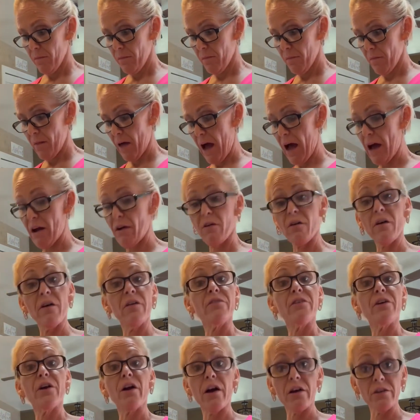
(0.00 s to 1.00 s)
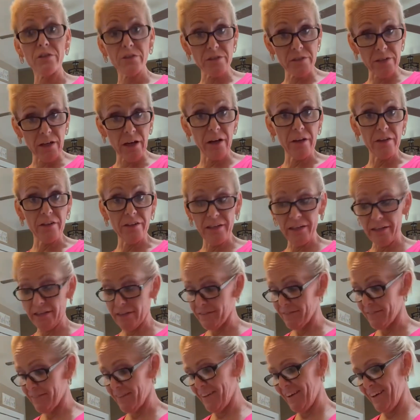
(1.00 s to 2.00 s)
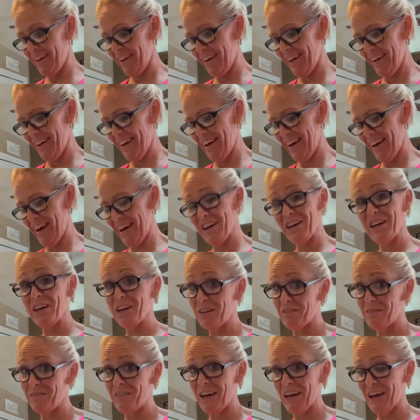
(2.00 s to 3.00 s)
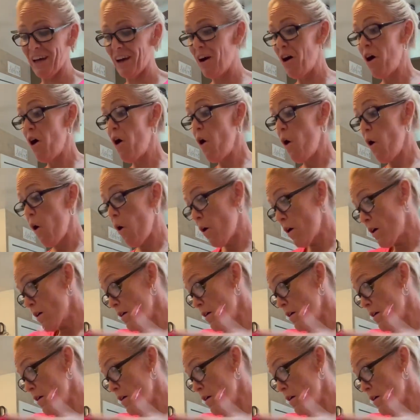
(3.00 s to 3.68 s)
don't know if they're all just hungry. It could be. Or